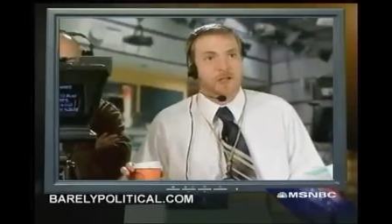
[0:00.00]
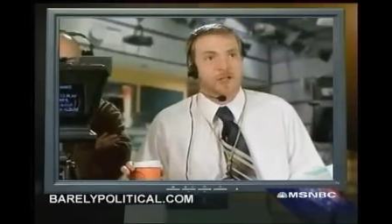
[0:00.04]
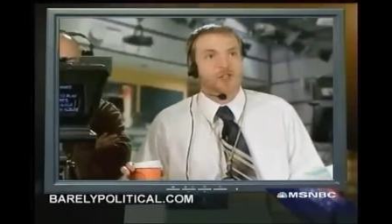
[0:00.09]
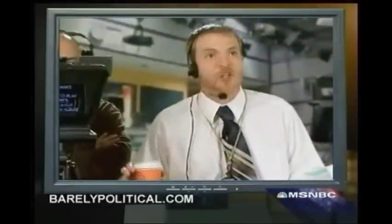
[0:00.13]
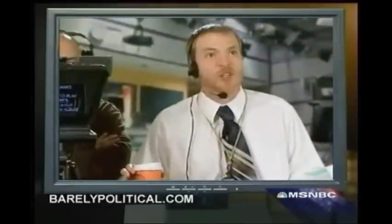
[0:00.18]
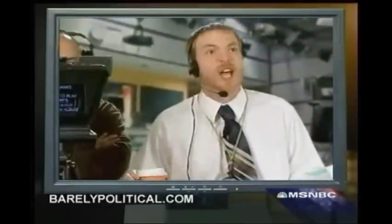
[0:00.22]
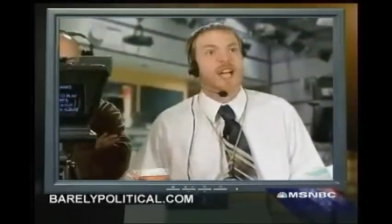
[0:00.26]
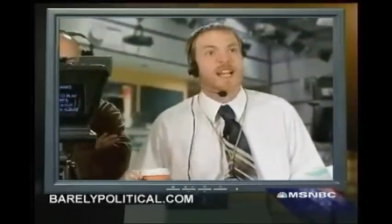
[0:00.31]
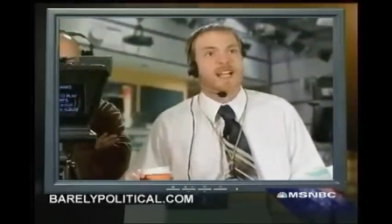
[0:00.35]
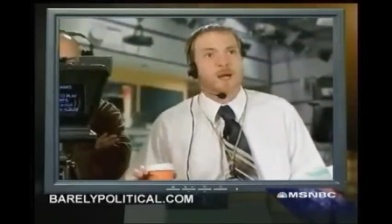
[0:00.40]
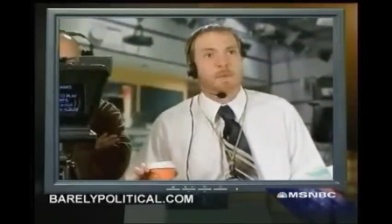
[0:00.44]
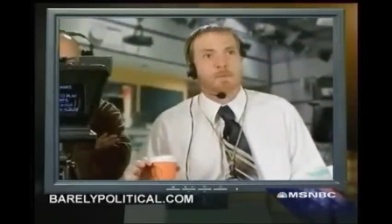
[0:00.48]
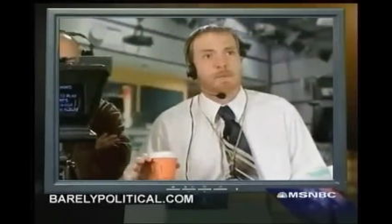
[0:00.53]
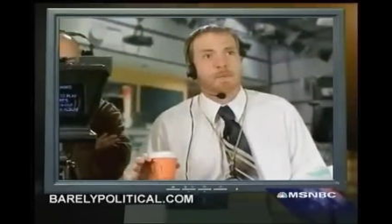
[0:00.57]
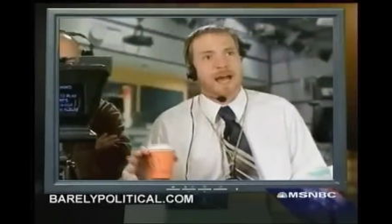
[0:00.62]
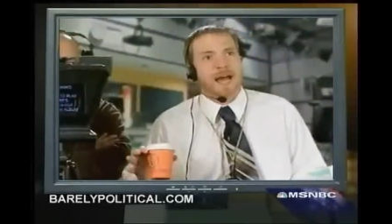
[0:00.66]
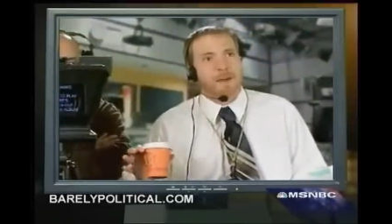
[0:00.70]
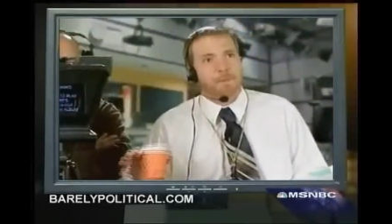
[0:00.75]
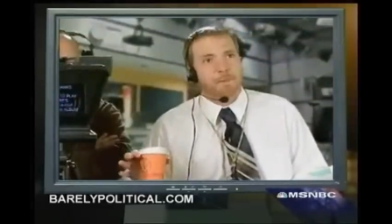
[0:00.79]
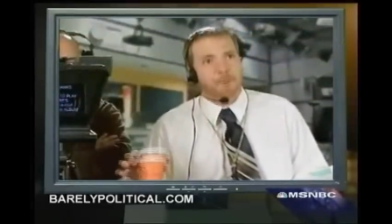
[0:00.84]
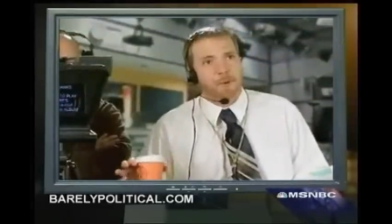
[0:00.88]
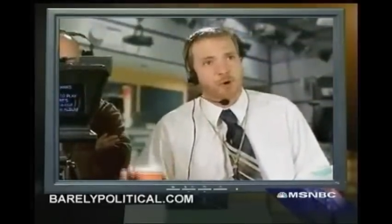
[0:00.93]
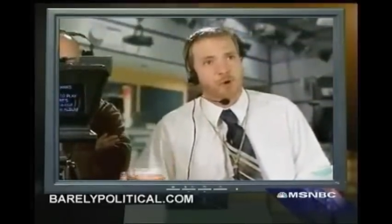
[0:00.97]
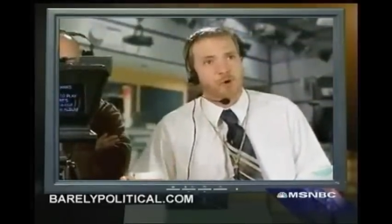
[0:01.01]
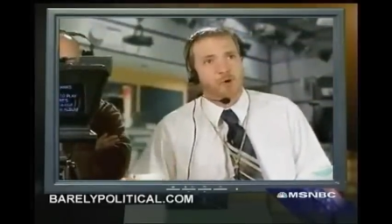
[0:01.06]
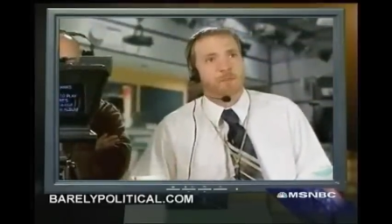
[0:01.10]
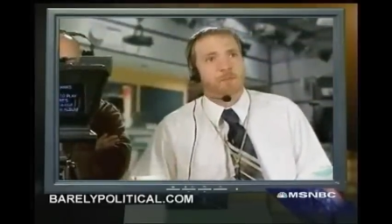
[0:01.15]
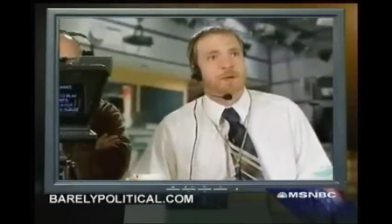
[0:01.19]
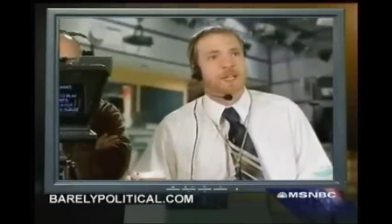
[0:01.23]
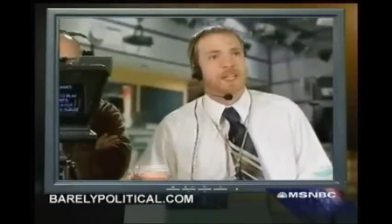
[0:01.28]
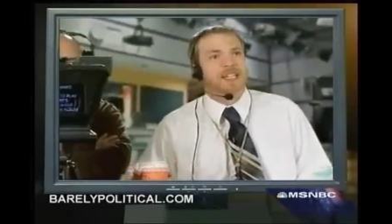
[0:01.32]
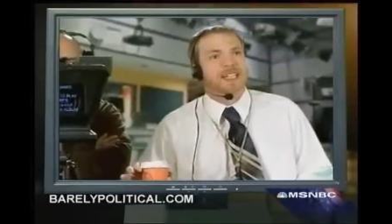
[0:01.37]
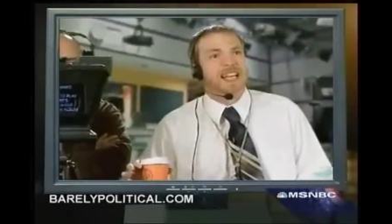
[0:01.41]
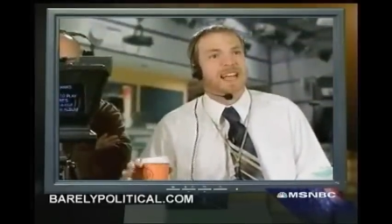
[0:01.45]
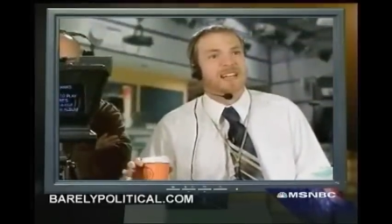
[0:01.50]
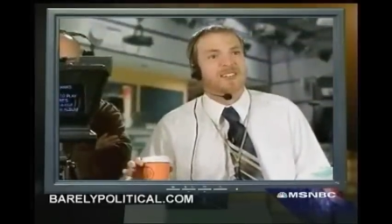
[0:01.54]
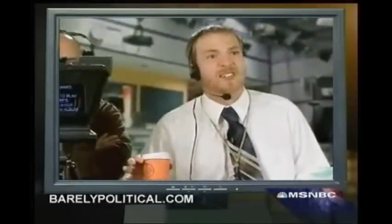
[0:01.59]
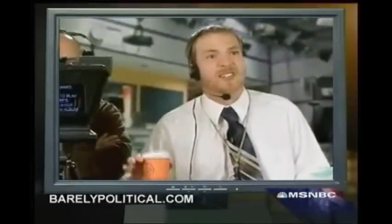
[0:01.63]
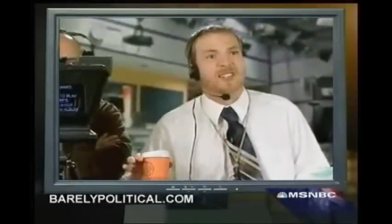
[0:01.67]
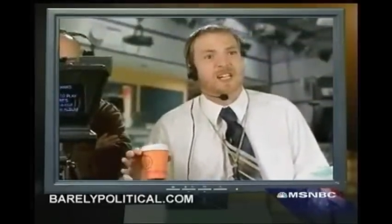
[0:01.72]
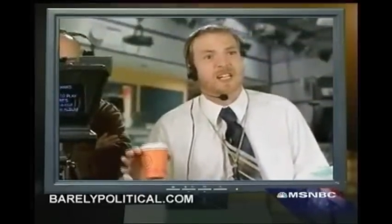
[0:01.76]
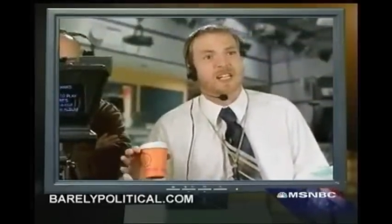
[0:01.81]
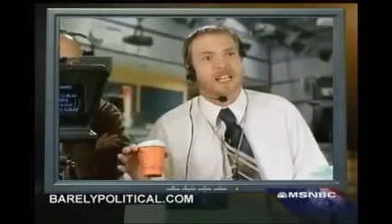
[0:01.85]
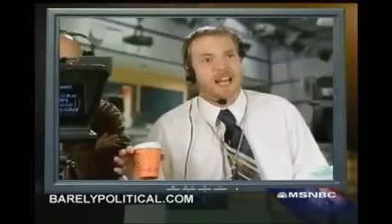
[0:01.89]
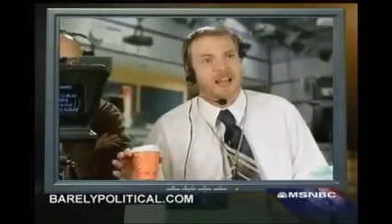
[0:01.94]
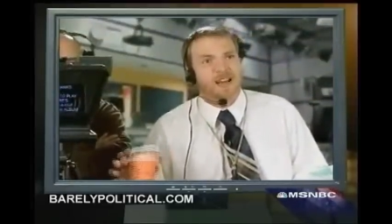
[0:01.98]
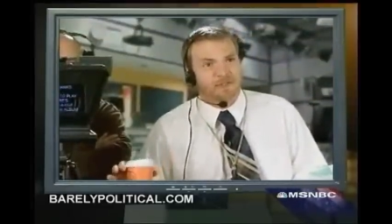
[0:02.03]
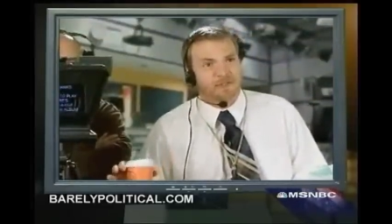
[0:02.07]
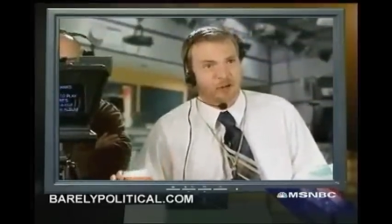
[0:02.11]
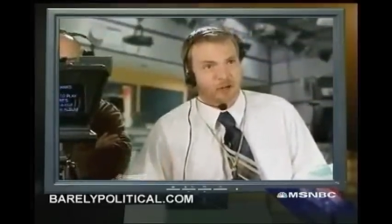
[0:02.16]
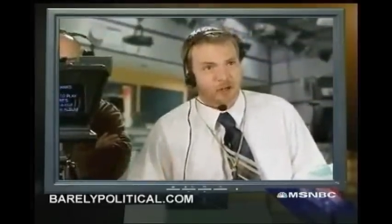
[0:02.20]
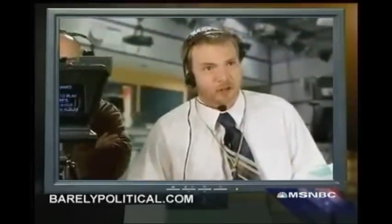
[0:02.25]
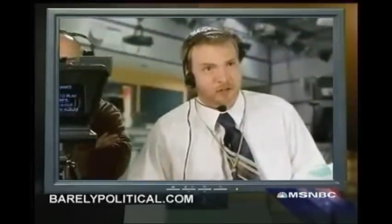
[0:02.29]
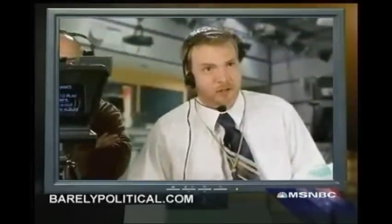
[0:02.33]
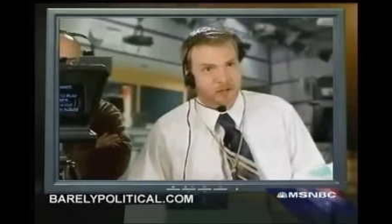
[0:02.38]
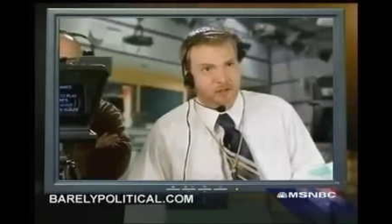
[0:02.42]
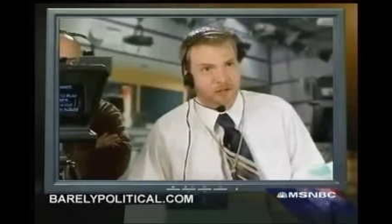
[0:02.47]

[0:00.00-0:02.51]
You're like a baboon, but less clever.